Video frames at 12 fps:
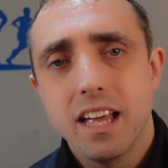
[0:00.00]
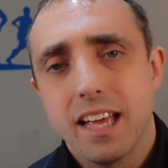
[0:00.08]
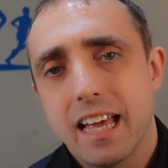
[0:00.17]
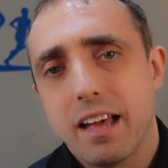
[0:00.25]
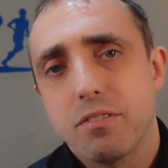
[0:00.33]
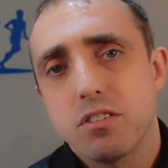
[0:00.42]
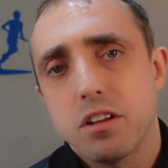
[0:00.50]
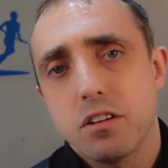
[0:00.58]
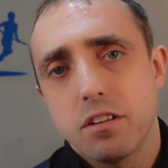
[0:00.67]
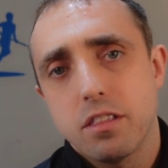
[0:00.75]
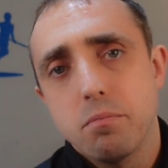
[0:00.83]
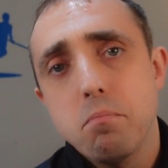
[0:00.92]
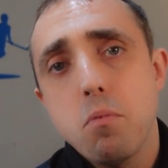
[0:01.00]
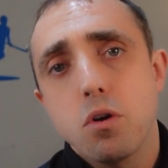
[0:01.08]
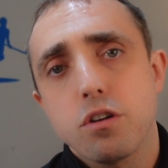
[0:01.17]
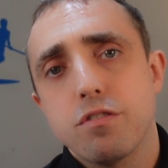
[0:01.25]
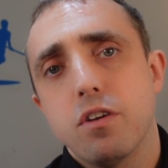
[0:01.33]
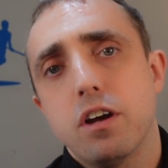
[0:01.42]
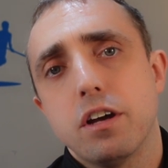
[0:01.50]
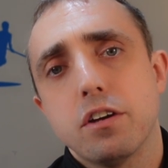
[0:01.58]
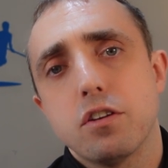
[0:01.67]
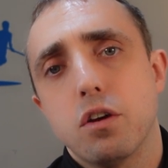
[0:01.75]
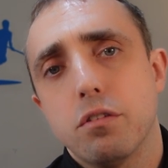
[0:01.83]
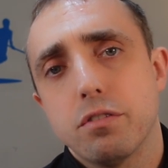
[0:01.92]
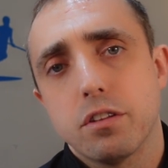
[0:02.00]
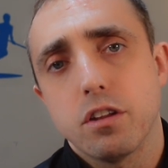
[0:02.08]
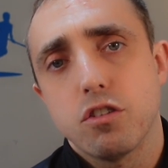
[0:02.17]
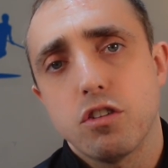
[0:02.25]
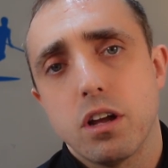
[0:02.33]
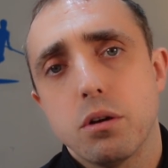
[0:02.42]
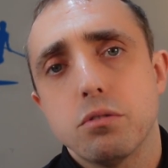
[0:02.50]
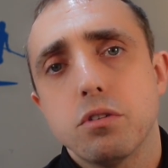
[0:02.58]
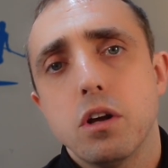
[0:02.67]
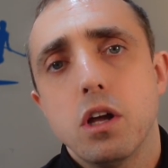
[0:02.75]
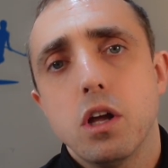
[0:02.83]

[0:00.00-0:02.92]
have something modified off the shelf